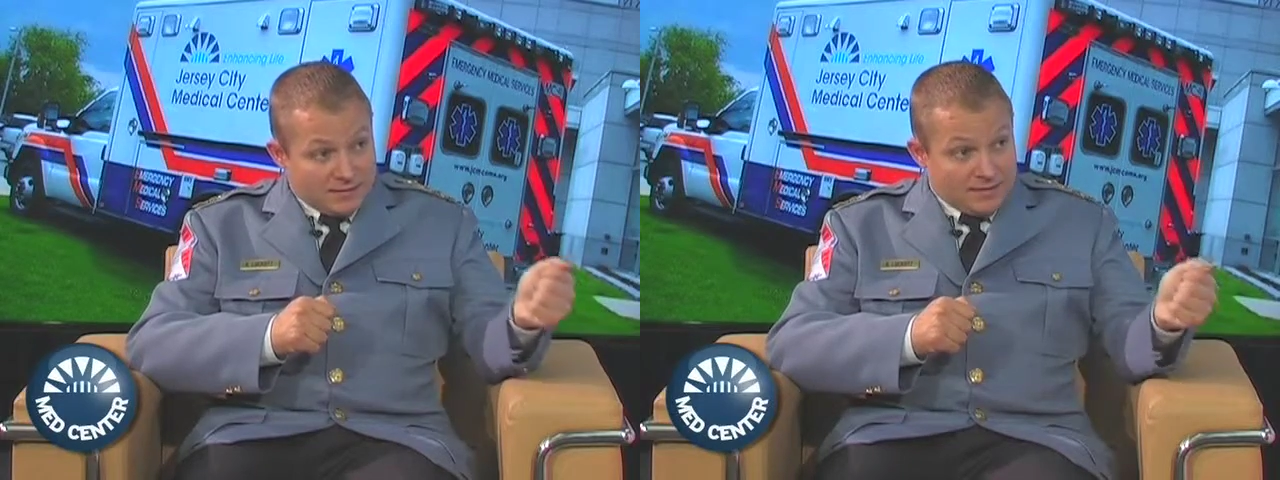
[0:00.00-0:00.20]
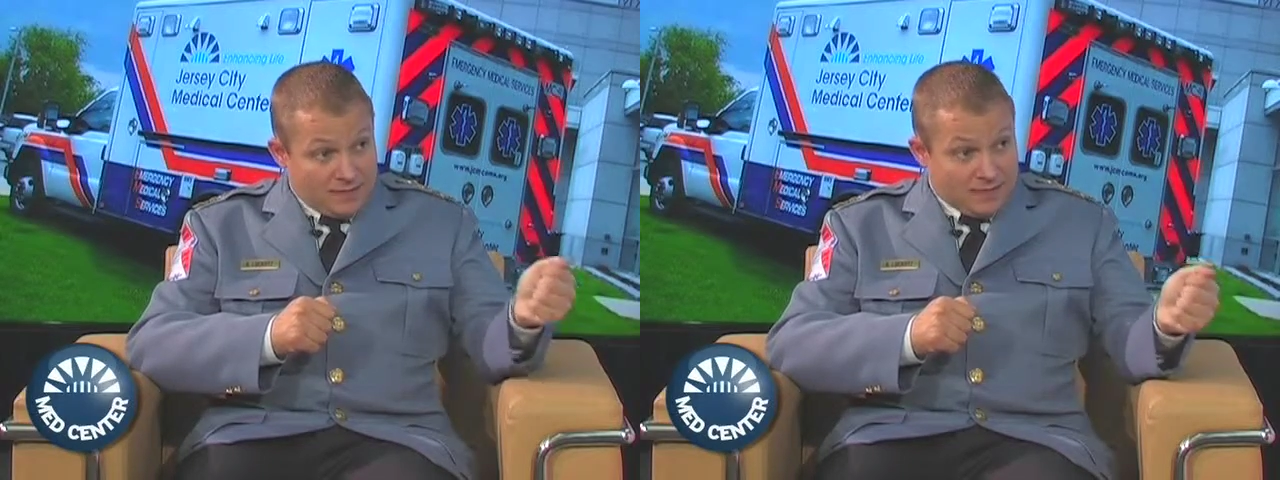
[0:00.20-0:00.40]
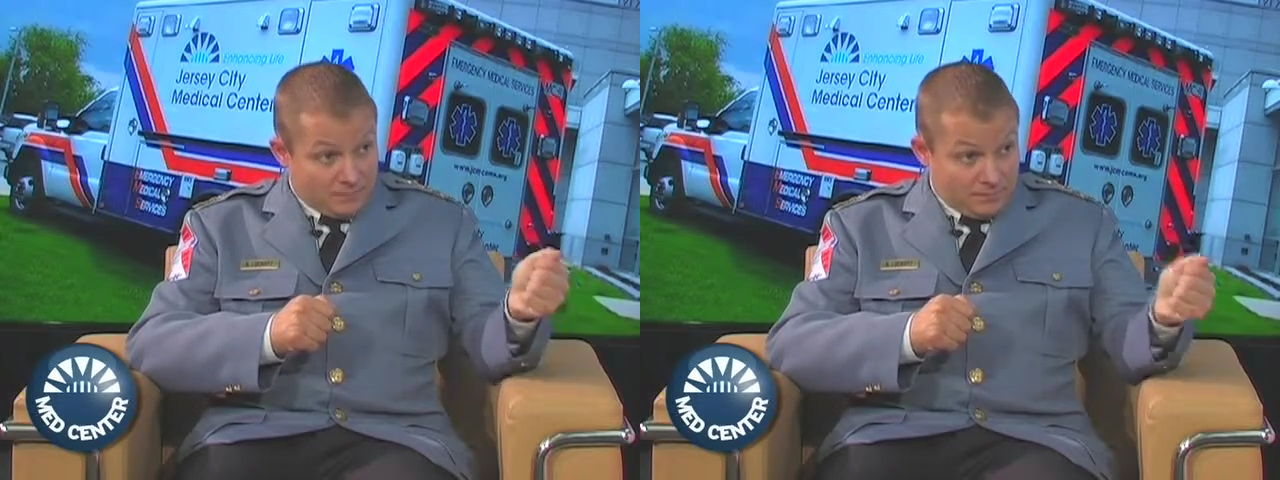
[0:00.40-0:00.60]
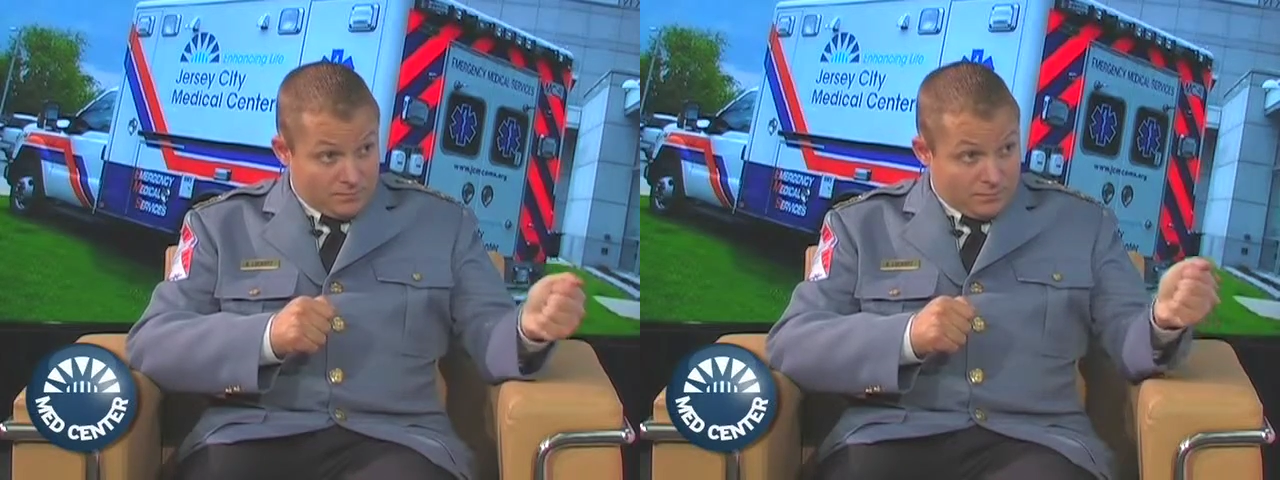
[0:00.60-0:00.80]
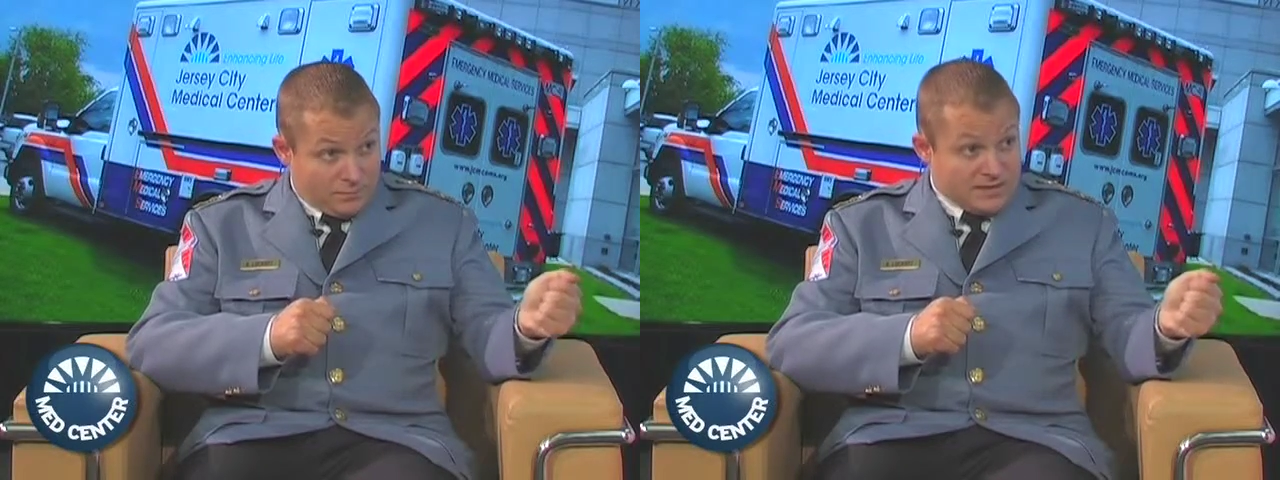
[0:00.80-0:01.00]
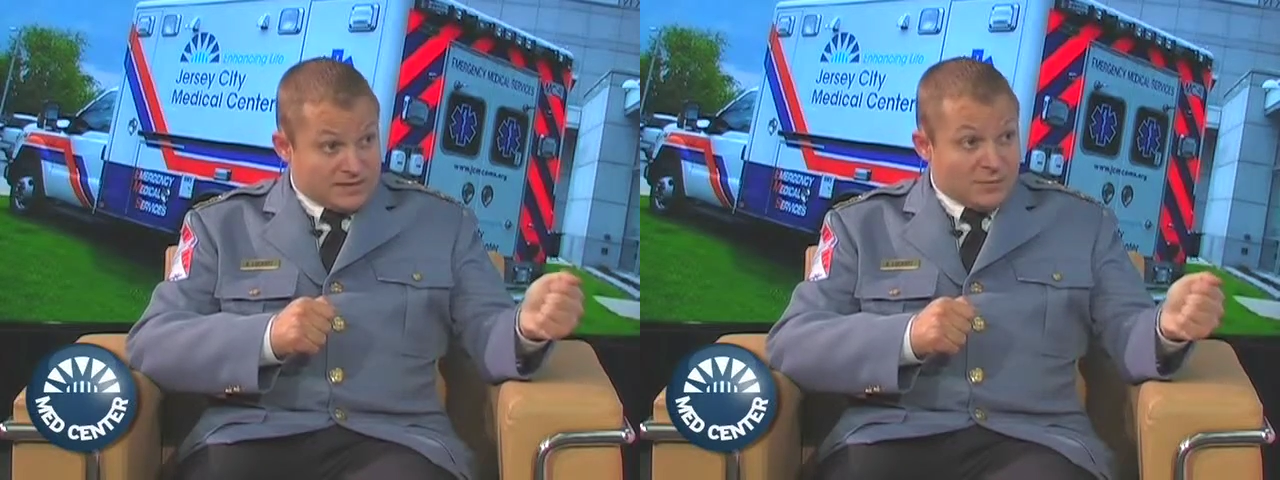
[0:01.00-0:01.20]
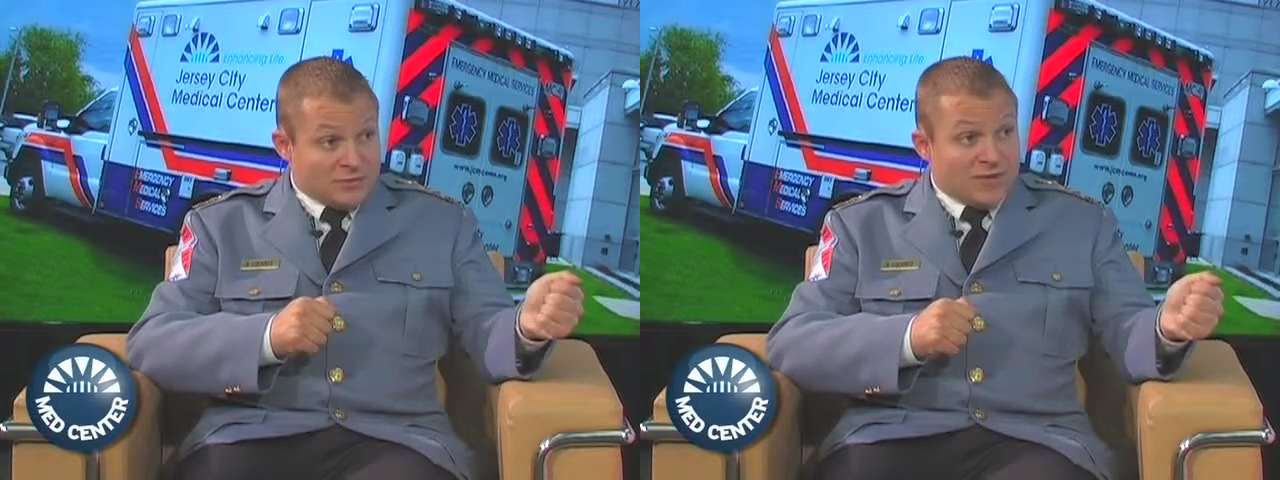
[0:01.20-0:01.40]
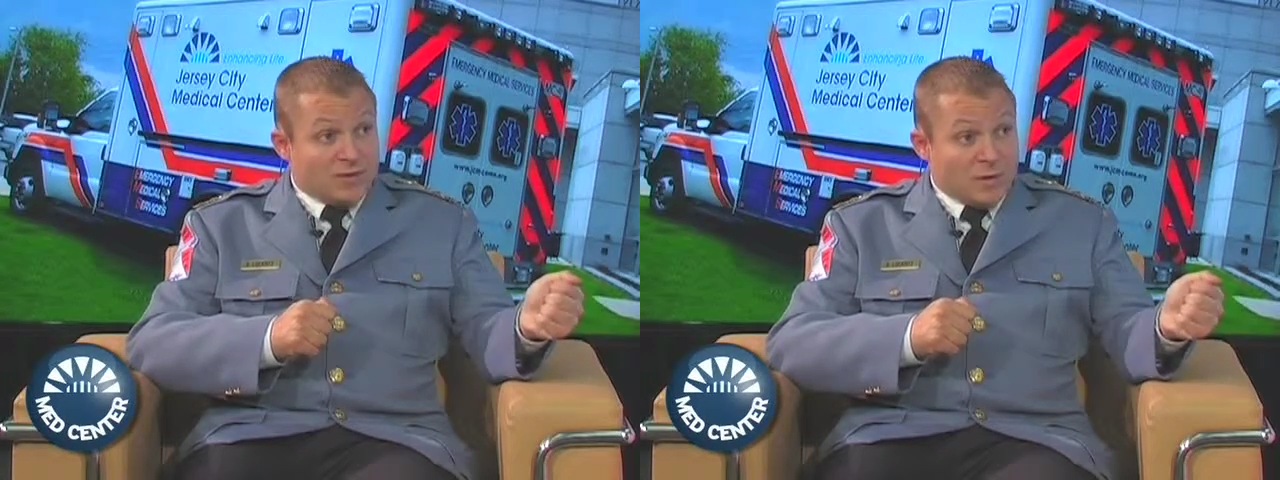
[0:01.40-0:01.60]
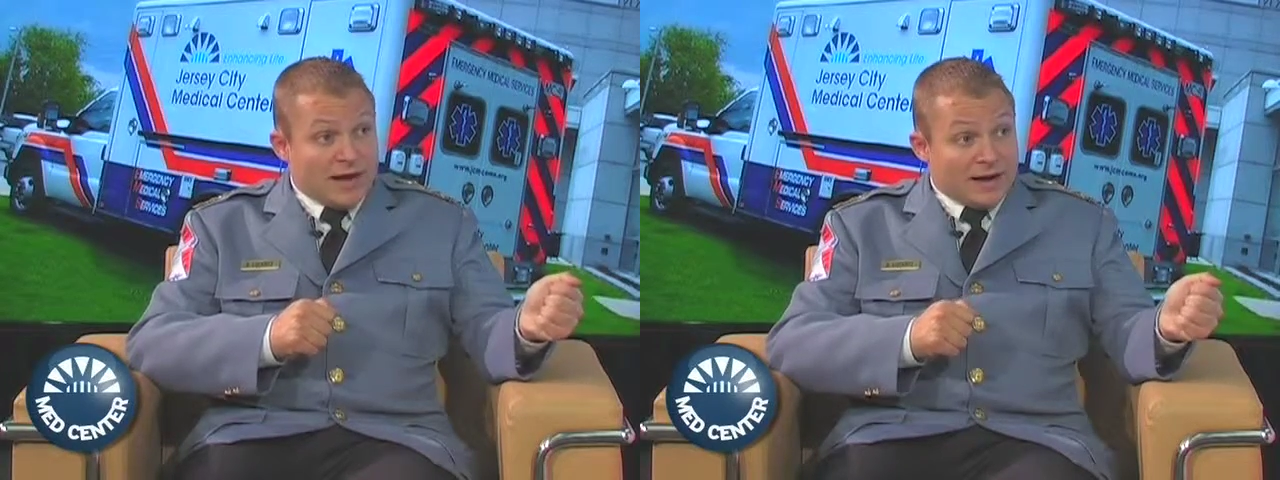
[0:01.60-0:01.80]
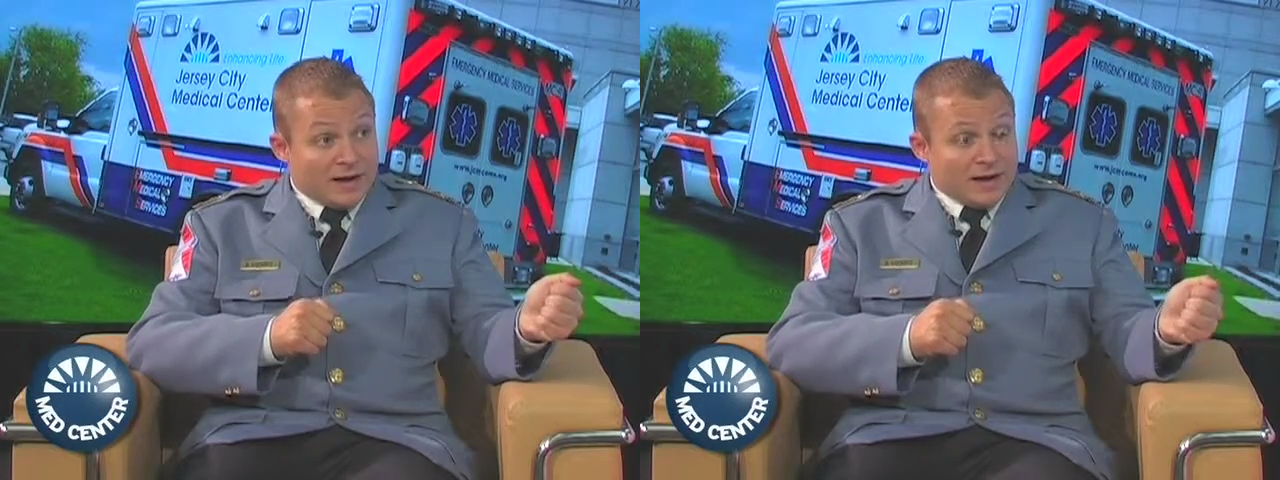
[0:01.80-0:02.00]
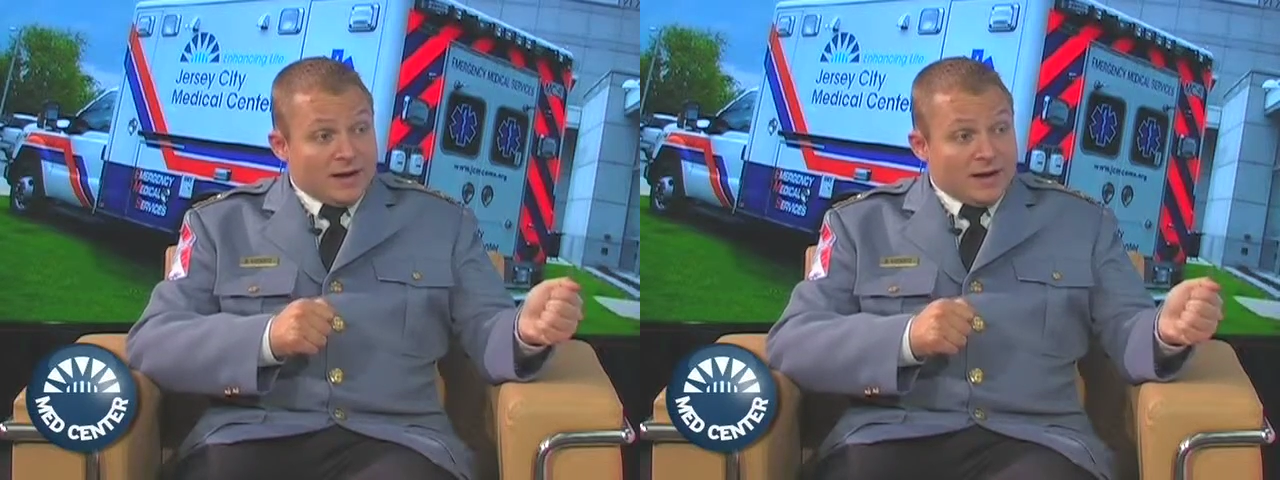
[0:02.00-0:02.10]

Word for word: that they're that someone's on the way.